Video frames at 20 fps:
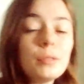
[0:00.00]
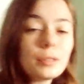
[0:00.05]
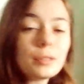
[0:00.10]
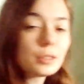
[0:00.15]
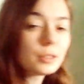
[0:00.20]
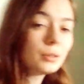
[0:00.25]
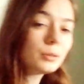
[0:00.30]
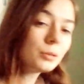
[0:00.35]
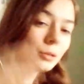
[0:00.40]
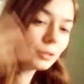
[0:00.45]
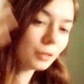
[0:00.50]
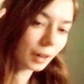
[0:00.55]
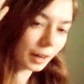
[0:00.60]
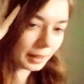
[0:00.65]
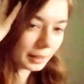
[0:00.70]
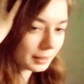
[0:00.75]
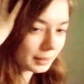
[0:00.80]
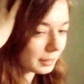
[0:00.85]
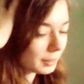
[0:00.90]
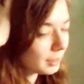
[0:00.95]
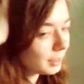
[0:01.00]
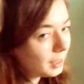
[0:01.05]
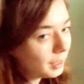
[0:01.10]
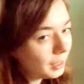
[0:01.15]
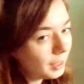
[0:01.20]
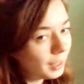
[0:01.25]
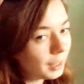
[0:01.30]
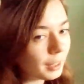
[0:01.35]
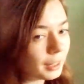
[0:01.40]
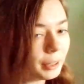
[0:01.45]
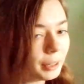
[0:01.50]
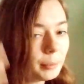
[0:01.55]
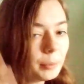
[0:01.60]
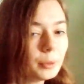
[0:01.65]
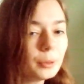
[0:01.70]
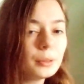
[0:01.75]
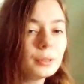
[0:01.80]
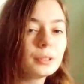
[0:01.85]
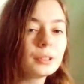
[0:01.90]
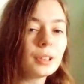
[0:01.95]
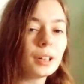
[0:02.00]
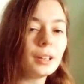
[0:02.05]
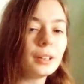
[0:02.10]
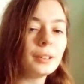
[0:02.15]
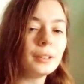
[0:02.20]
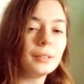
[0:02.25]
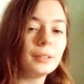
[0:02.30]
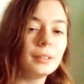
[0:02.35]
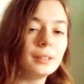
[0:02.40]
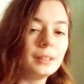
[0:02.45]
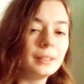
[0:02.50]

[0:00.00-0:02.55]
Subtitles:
forest school trained. Also,